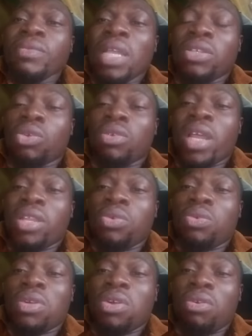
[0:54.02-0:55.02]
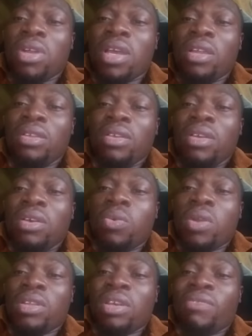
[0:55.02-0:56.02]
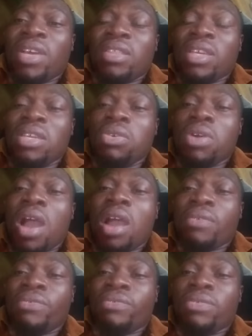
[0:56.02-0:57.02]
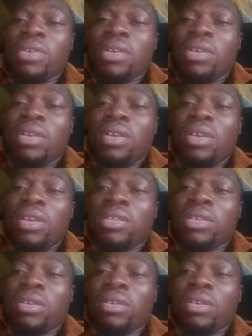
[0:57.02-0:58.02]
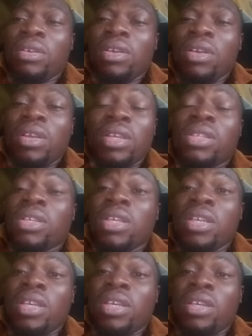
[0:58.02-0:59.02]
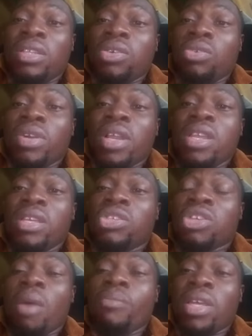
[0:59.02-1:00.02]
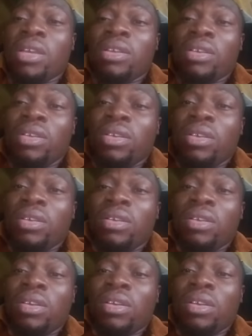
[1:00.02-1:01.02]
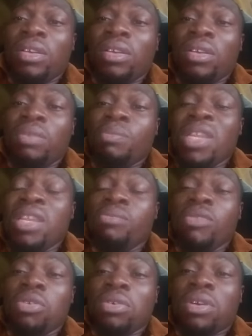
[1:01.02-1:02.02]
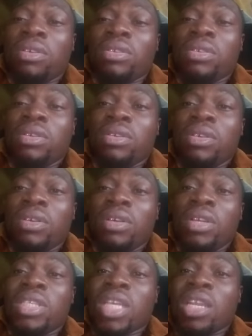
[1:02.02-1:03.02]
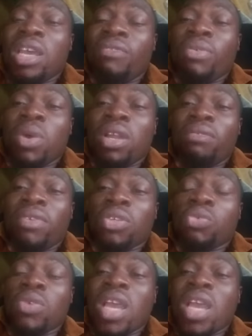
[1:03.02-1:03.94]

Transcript: So that you will know that whatever thing you have, it's already something. Believe me or not, each and every one of us, we